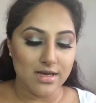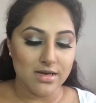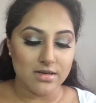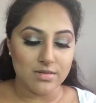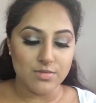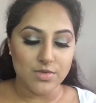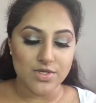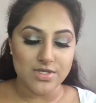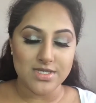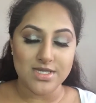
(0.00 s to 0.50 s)

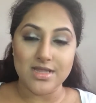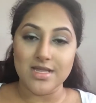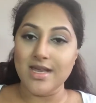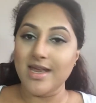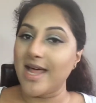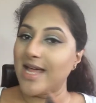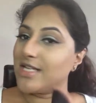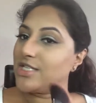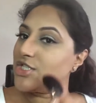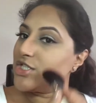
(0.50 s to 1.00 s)
And I'm using the
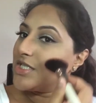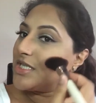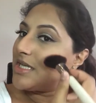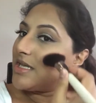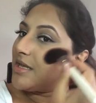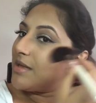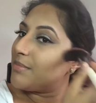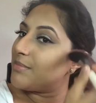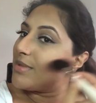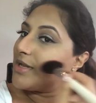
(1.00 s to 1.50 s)

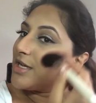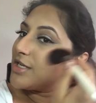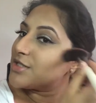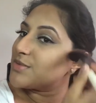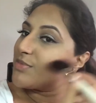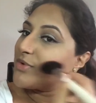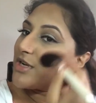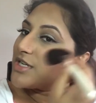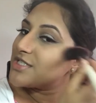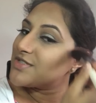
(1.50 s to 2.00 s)
Nanchi
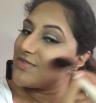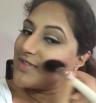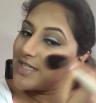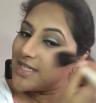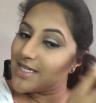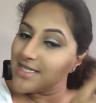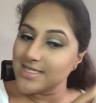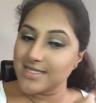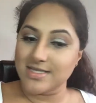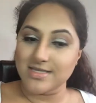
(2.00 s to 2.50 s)
blush brush for
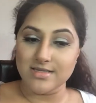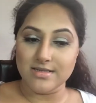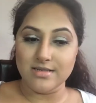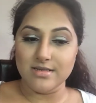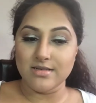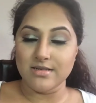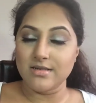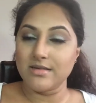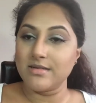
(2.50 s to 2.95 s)
this.